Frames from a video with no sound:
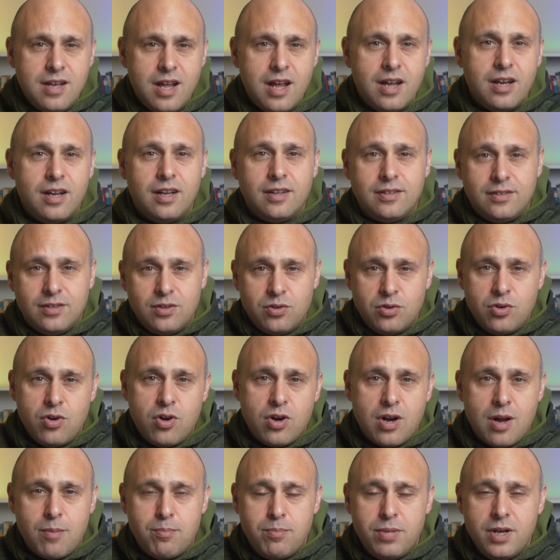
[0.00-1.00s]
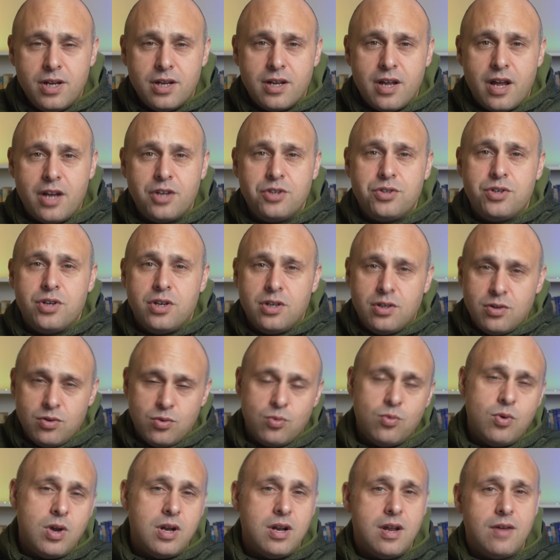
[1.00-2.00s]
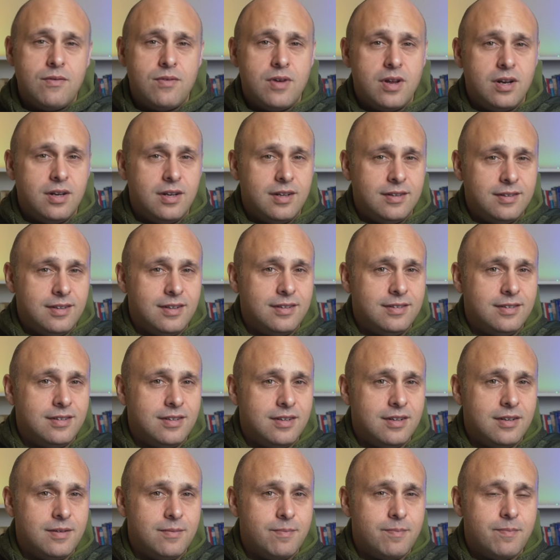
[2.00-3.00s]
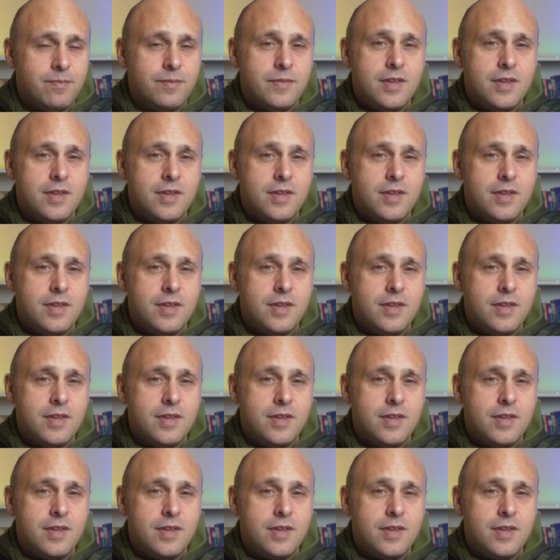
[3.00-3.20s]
layers in your application whenever necessary.